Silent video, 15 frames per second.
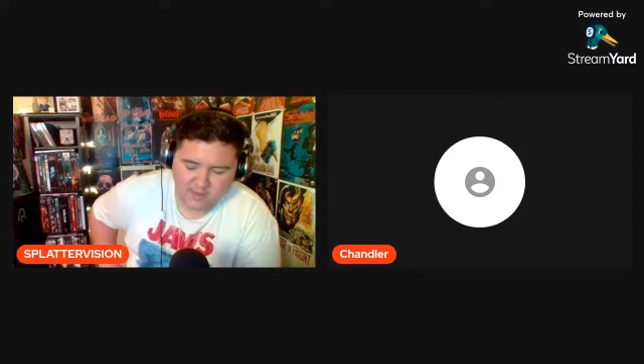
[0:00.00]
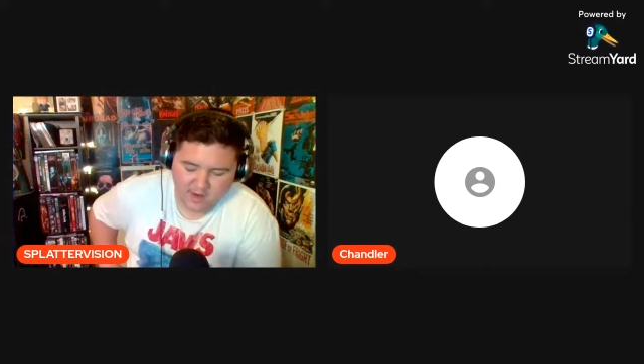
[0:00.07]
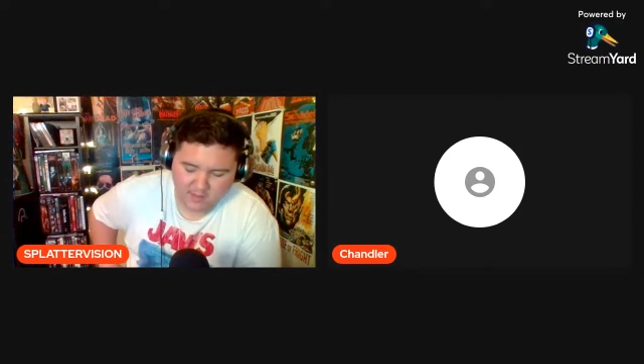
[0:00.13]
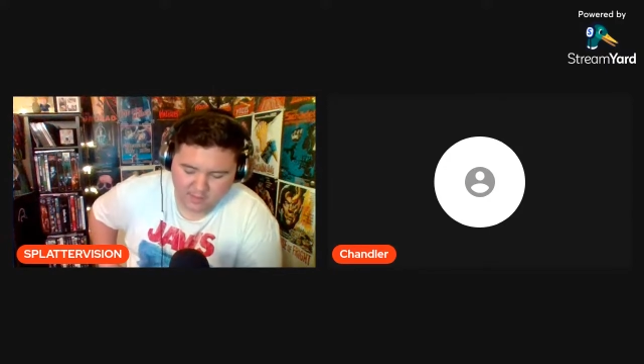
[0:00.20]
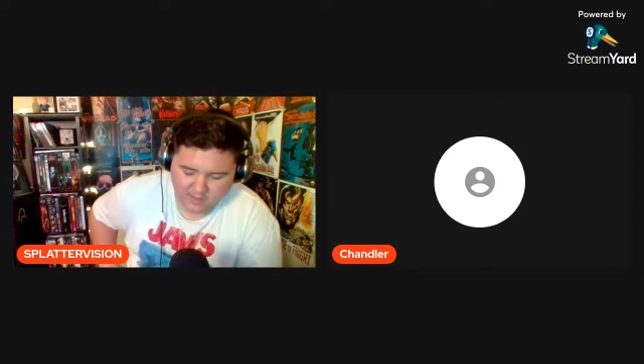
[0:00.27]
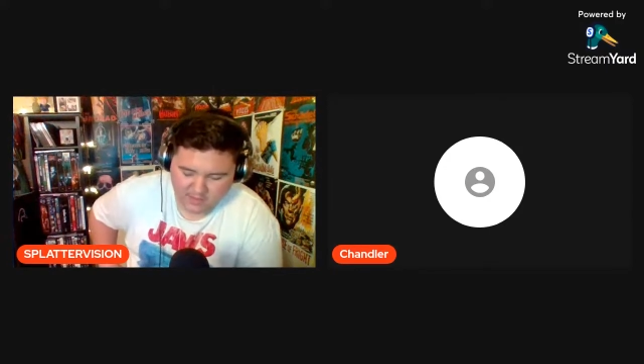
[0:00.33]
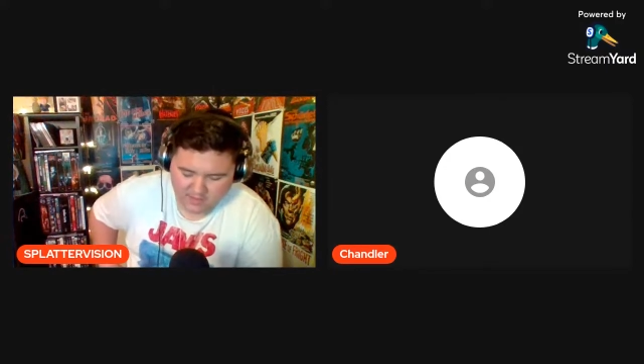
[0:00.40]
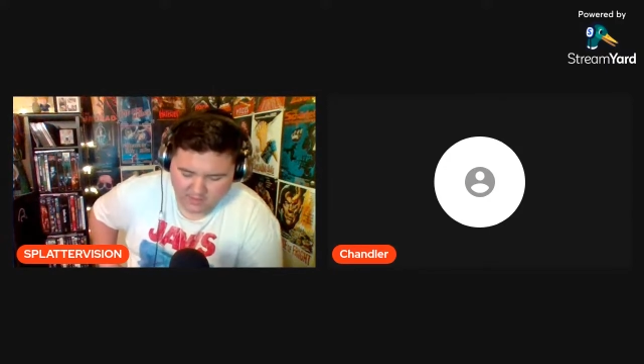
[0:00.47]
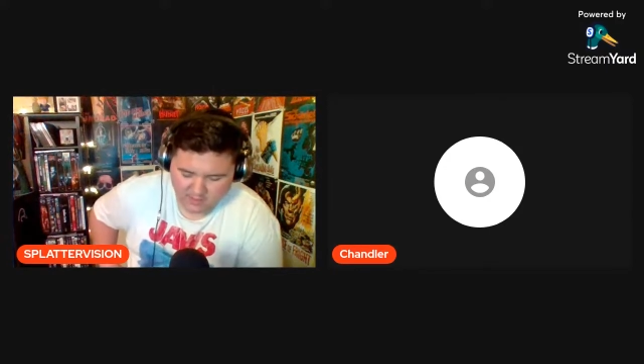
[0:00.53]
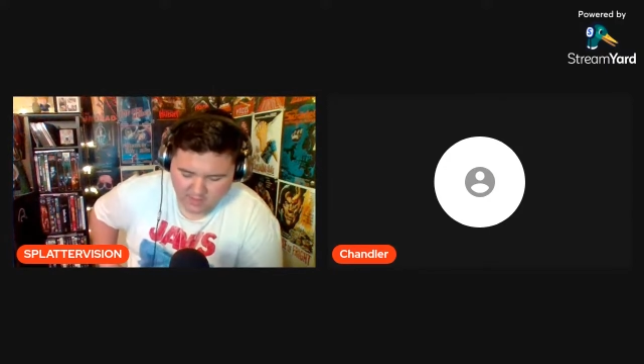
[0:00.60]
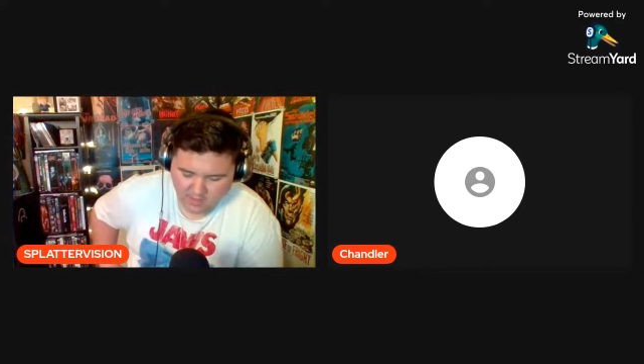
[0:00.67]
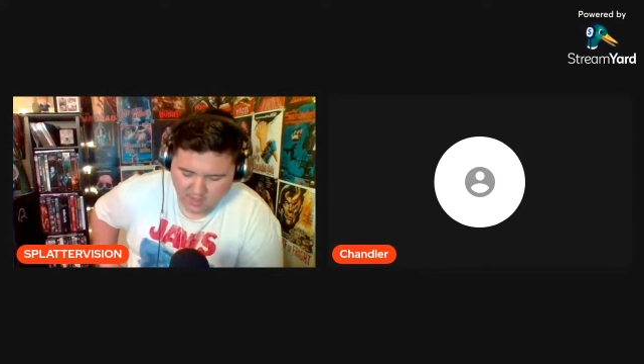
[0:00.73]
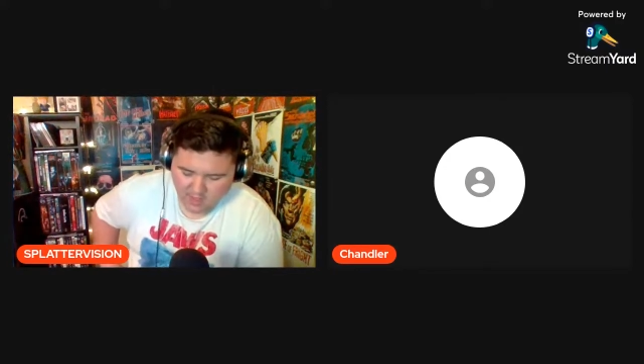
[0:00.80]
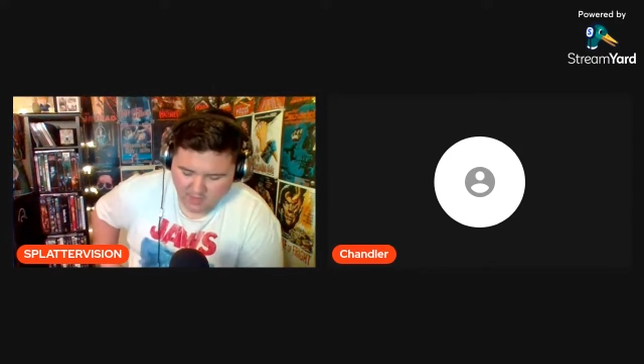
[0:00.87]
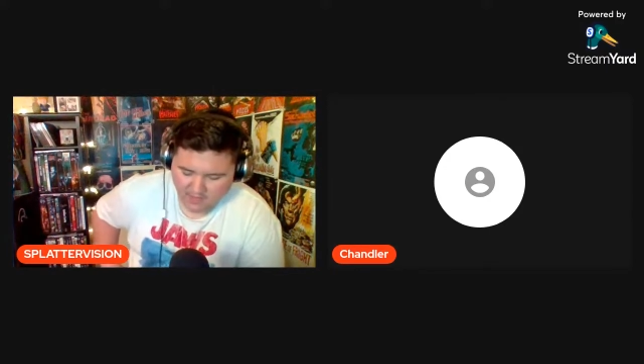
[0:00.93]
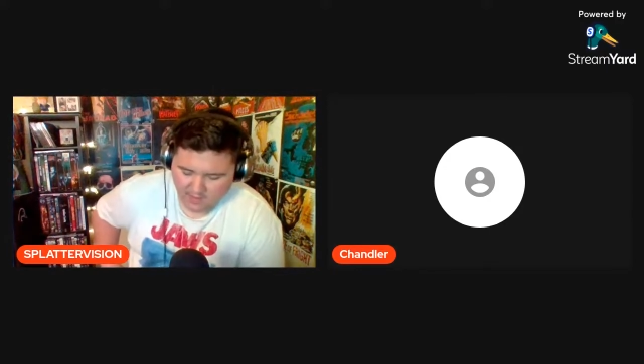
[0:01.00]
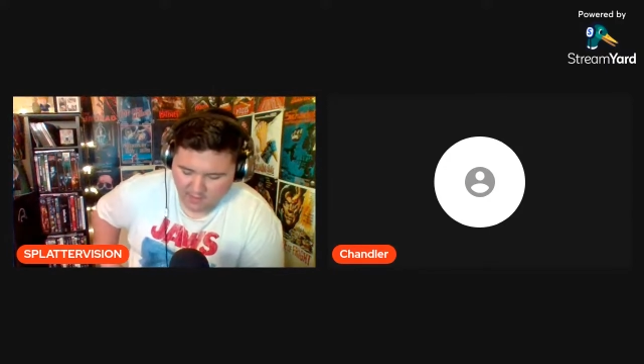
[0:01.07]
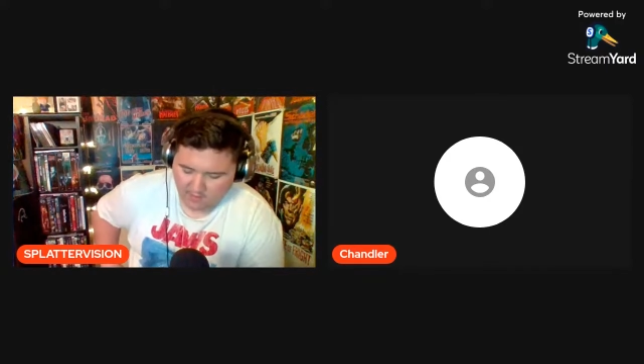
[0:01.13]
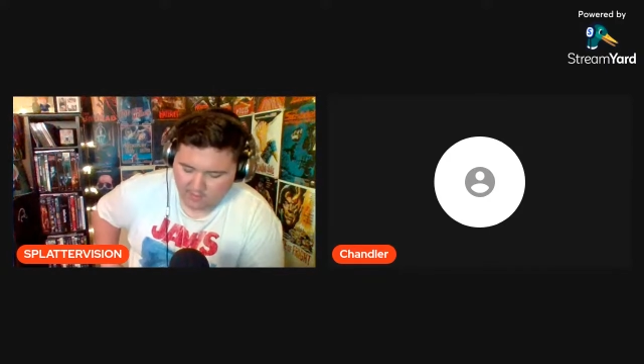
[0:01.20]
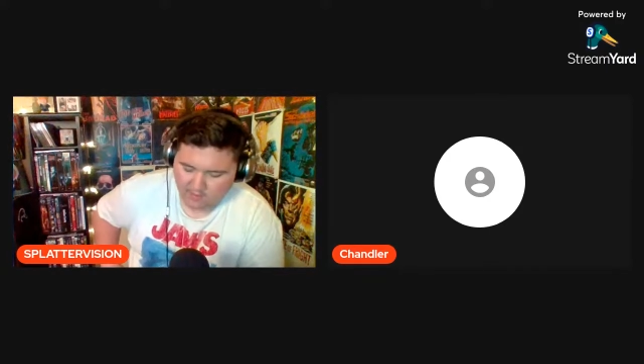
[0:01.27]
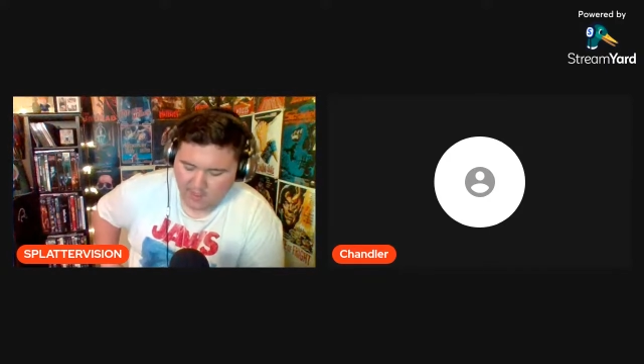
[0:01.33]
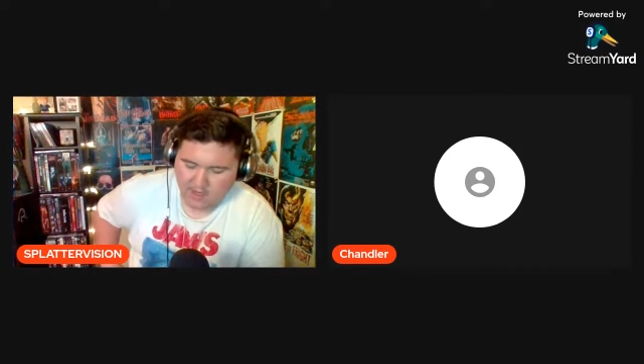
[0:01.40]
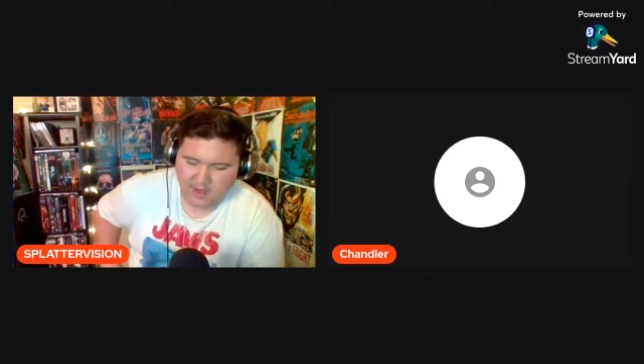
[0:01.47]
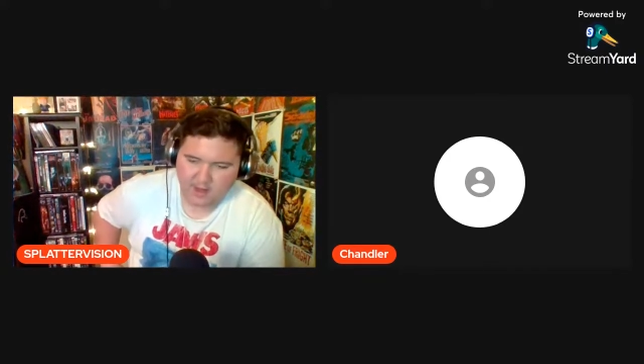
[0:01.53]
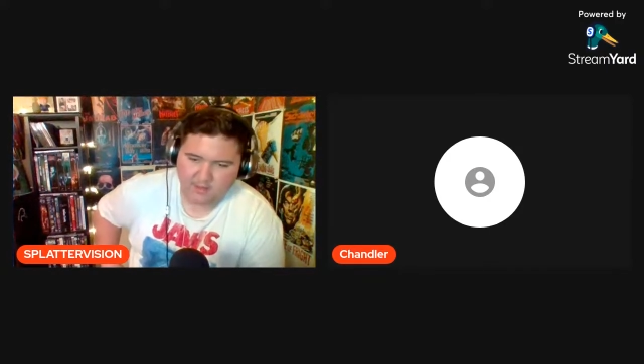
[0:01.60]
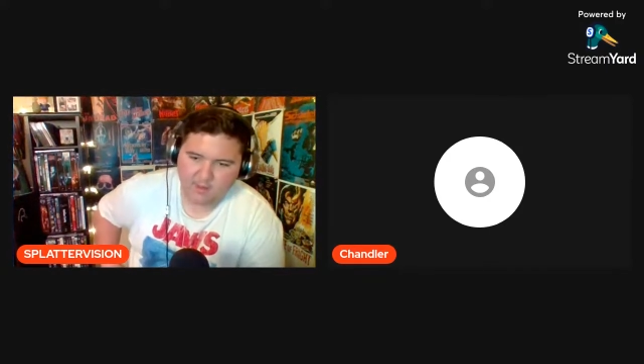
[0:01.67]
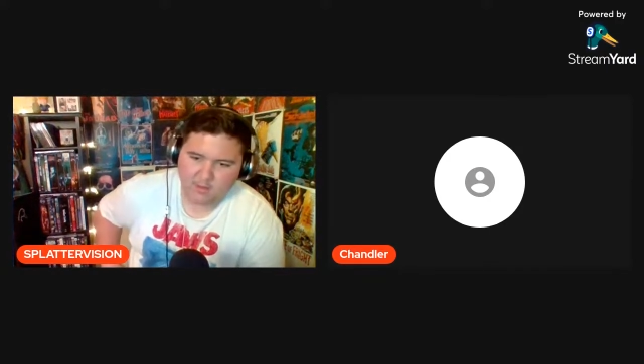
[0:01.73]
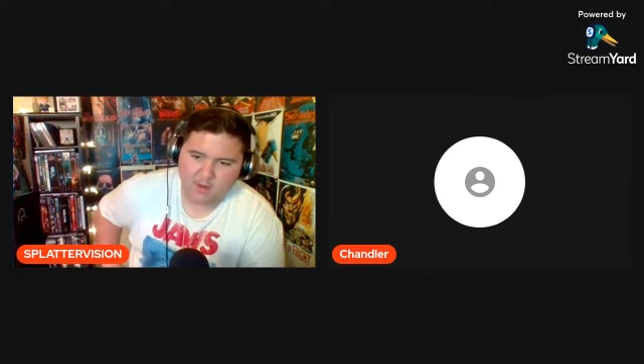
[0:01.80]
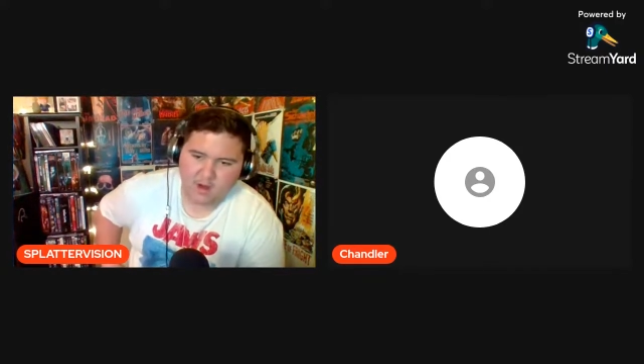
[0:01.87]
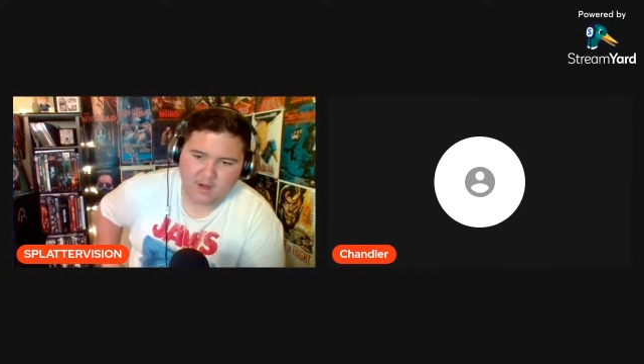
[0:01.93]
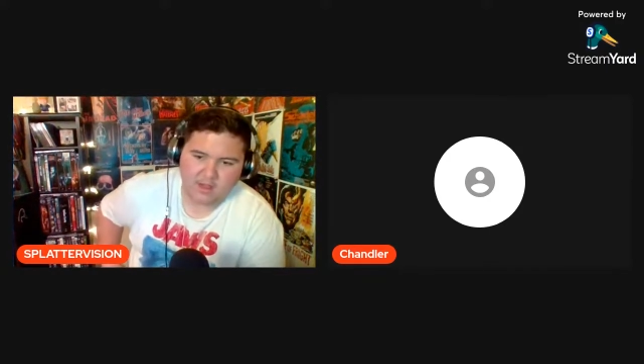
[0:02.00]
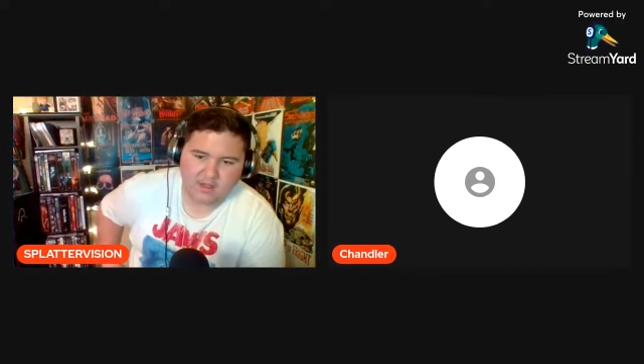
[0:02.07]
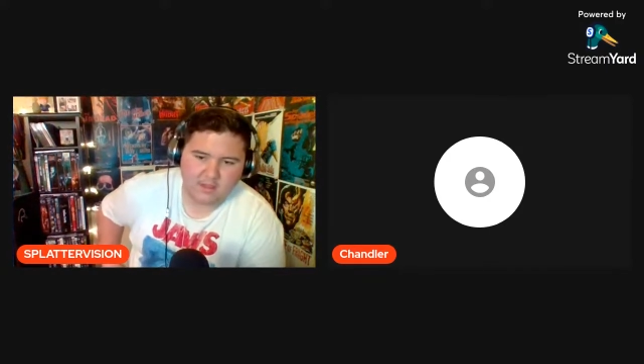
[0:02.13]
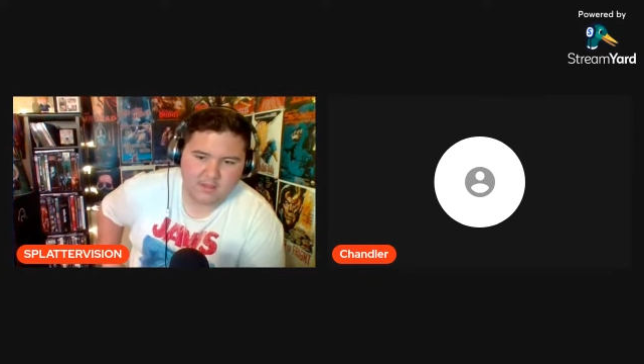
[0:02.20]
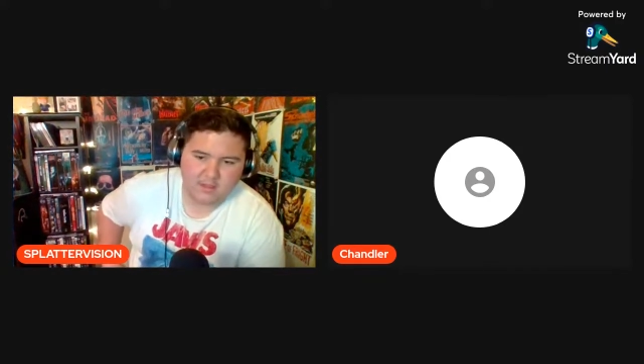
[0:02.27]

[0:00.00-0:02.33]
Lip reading: I went to, they were playing Moana.